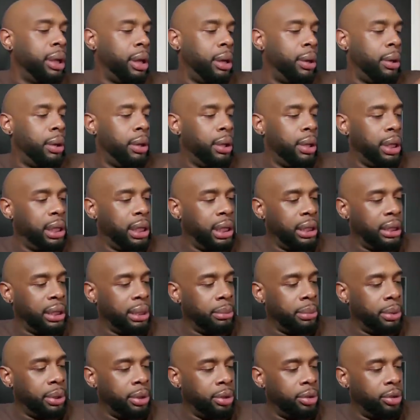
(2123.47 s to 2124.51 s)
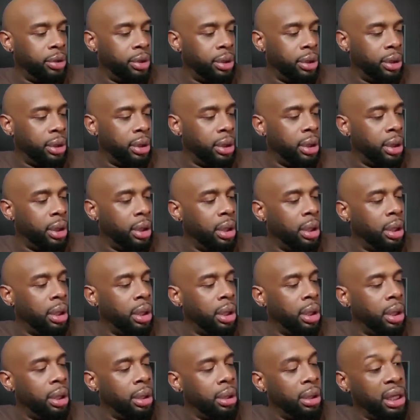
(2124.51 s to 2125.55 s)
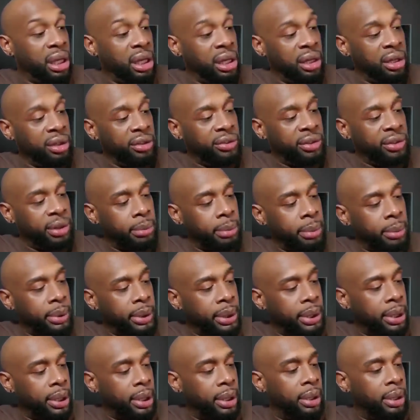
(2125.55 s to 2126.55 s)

Oh, it ain't that much. It is something.